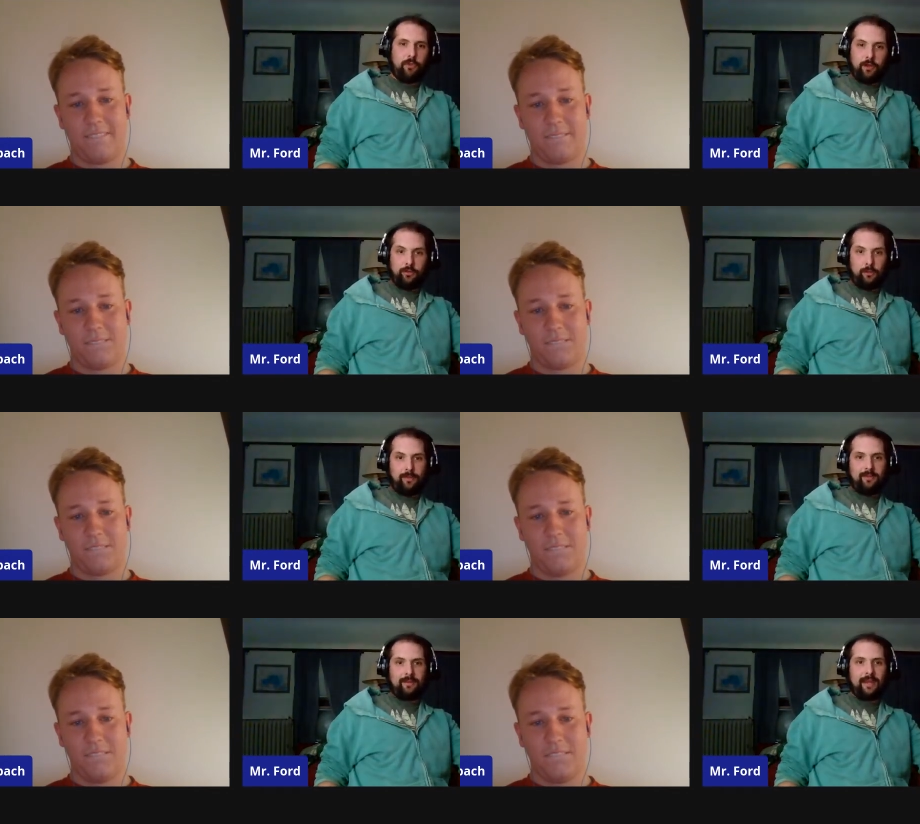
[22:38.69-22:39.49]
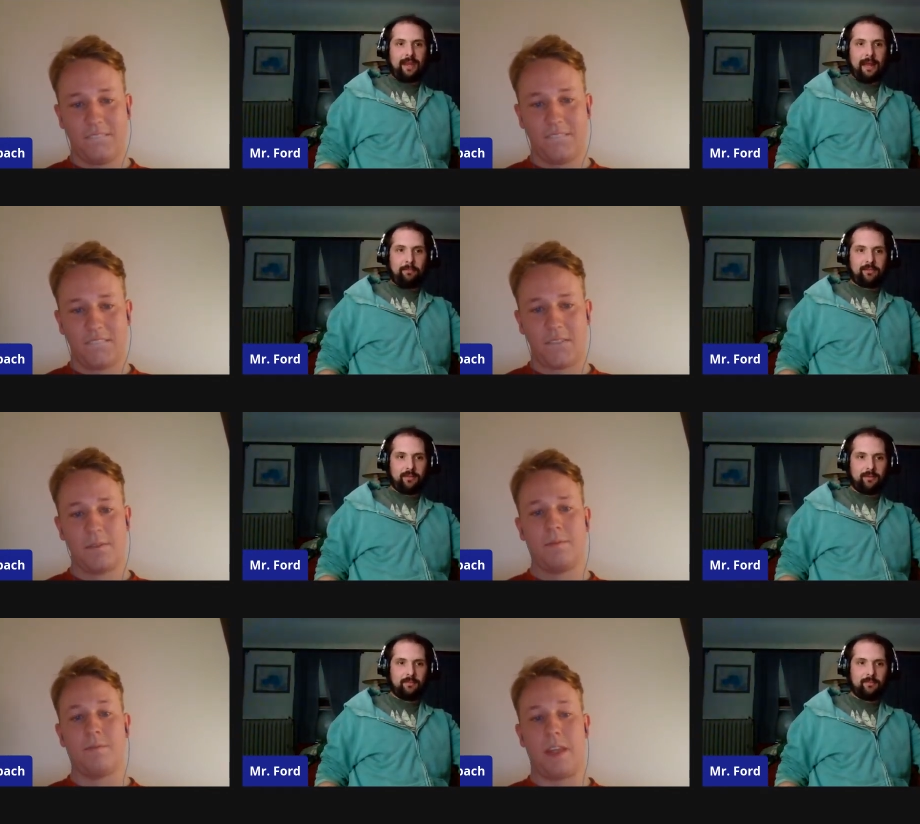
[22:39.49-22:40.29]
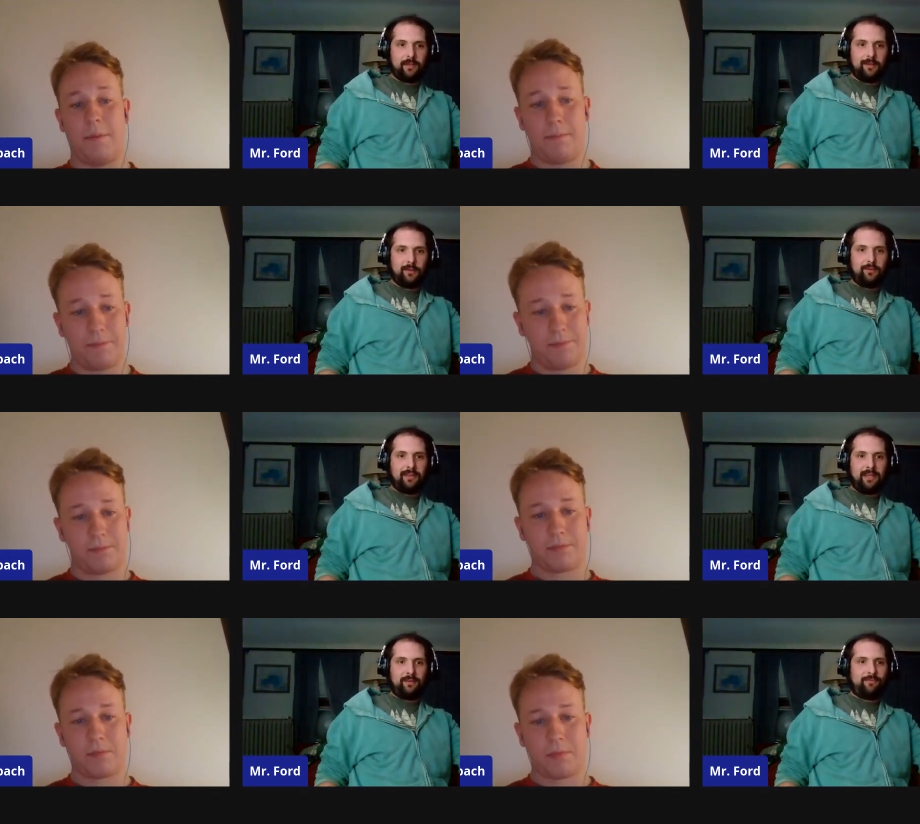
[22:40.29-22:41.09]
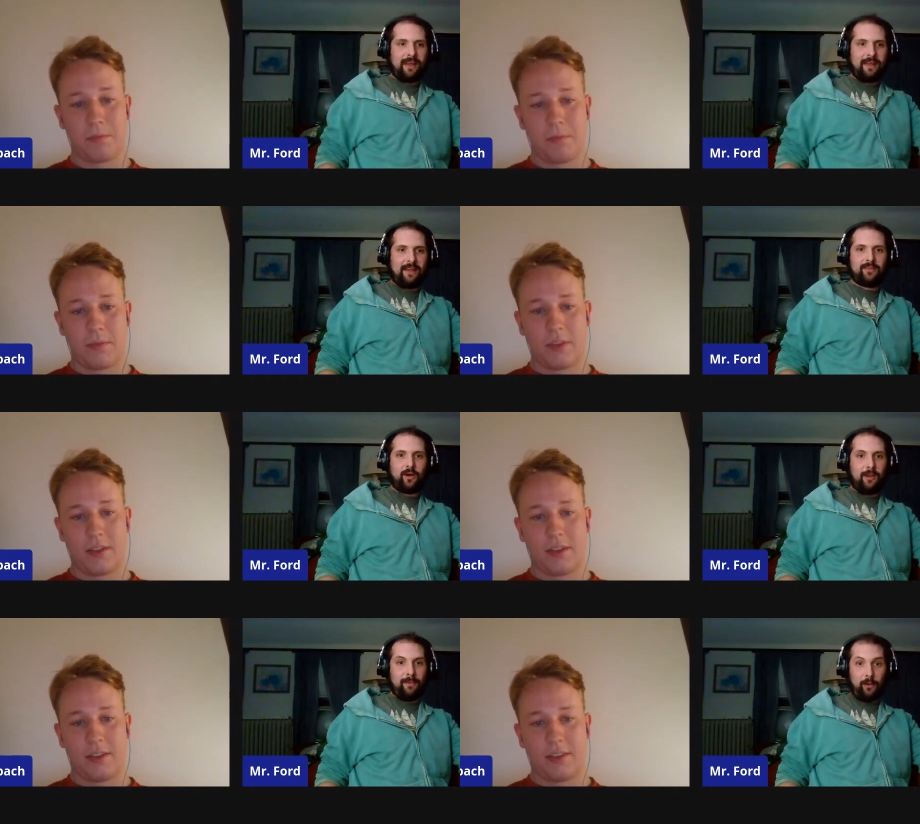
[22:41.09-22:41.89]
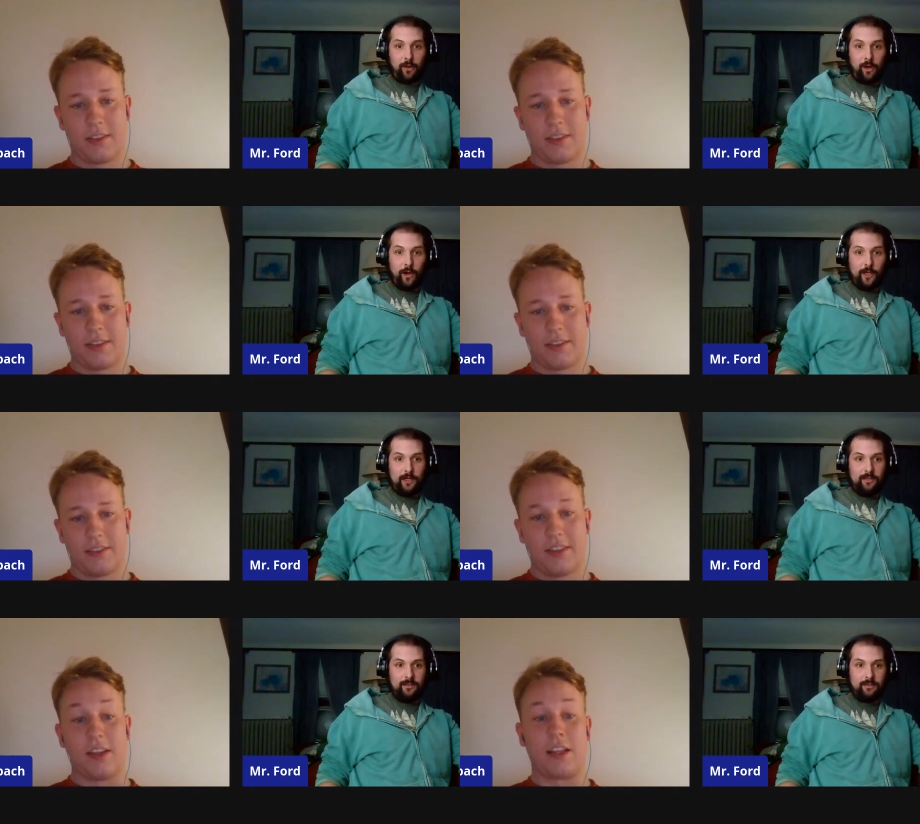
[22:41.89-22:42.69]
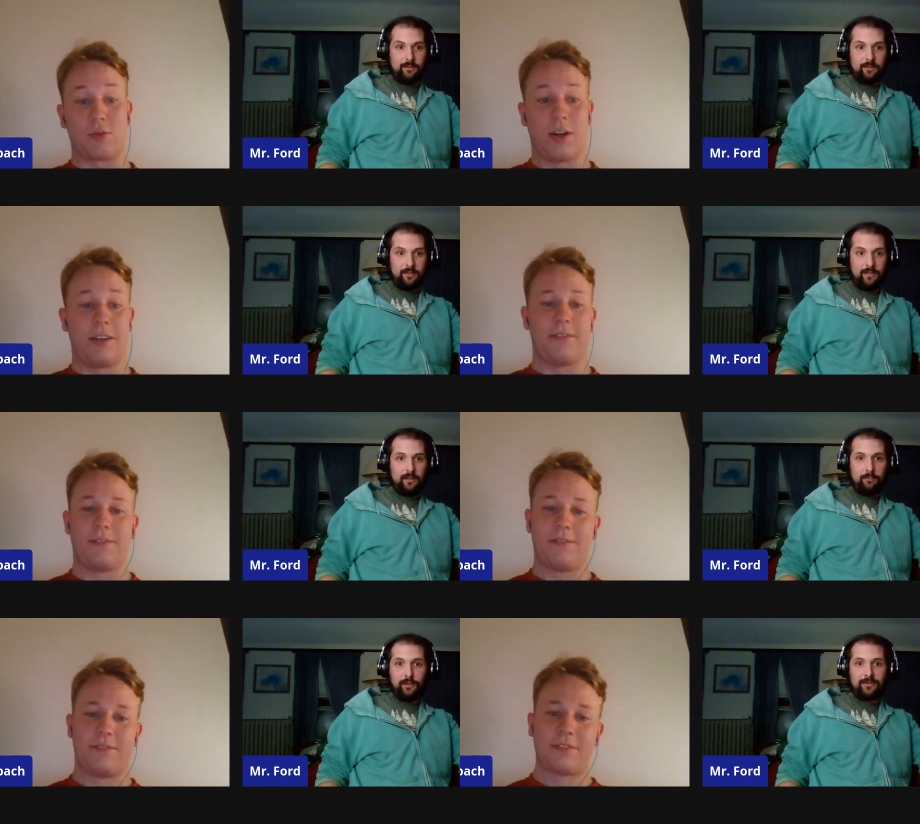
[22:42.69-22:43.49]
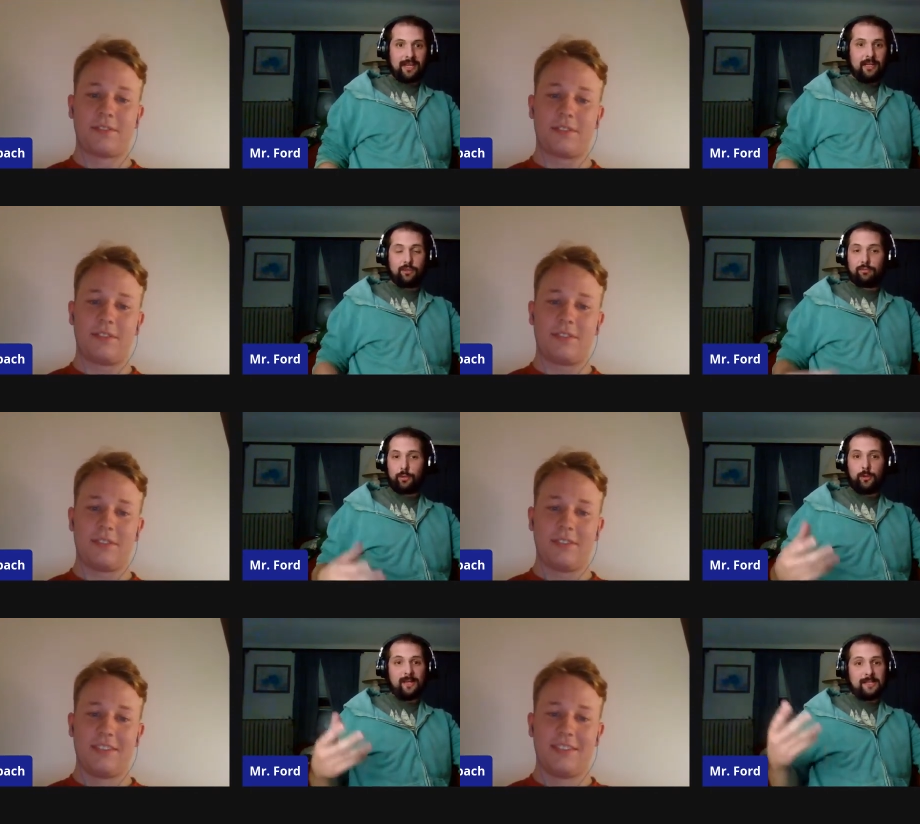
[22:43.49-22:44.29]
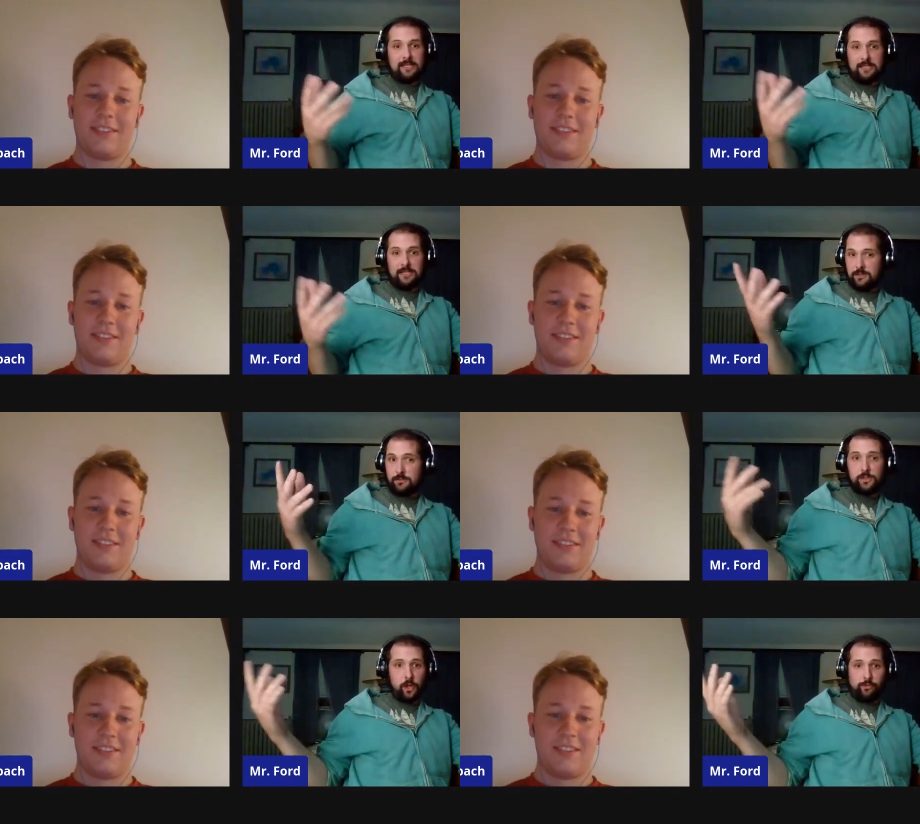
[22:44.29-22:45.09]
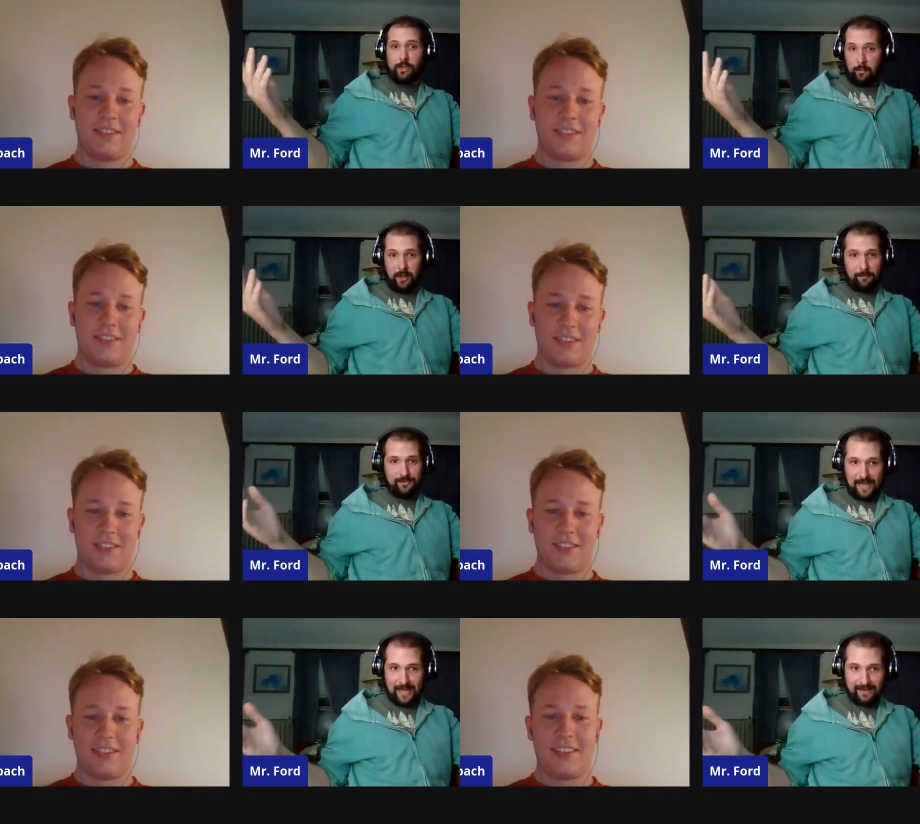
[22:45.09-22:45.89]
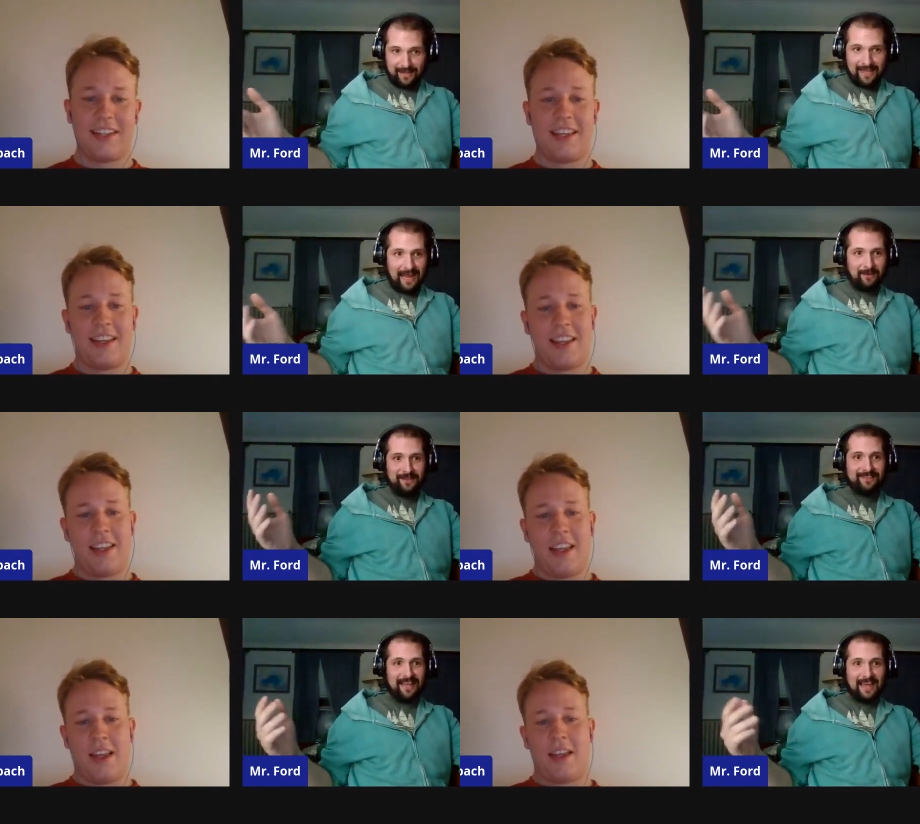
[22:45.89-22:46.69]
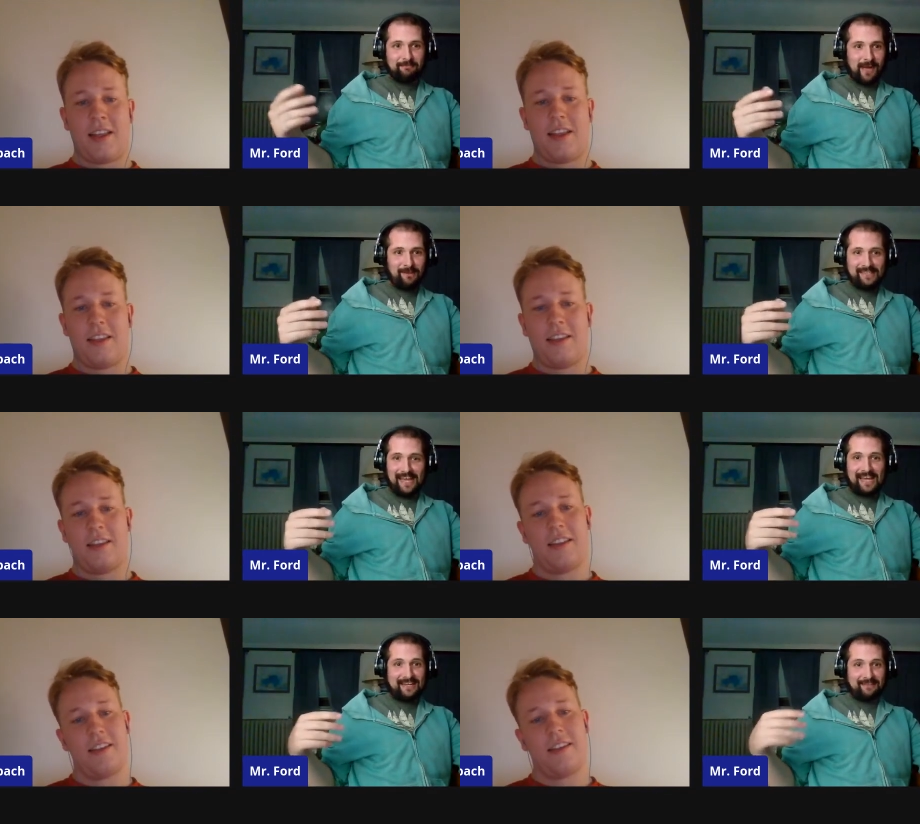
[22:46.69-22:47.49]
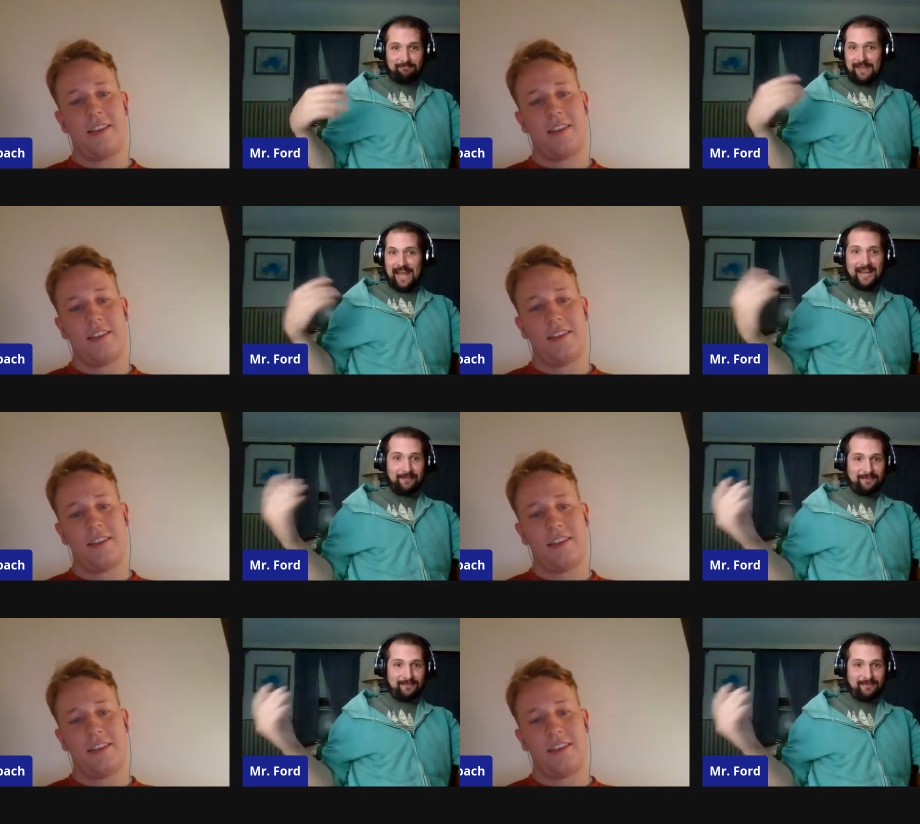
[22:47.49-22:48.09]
Speaker 1: assume he's kidnapped. You yep. see his face on a milk carton.
Speaker 2: That's Mercedes
Speaker 1: right. Roy is, you know, somewhat upset. I would say probably like not upset